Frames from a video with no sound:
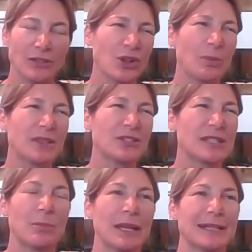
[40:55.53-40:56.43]
But there's
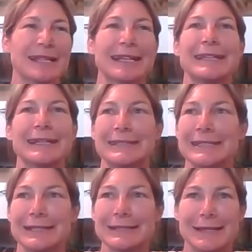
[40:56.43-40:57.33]
some plants like
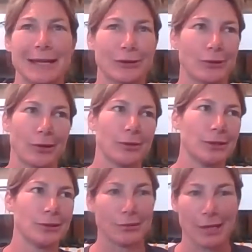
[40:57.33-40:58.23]
mandinas that are growing
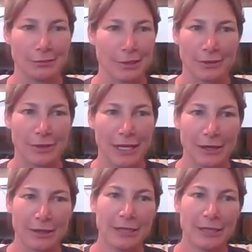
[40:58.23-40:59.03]
year round. They don't care.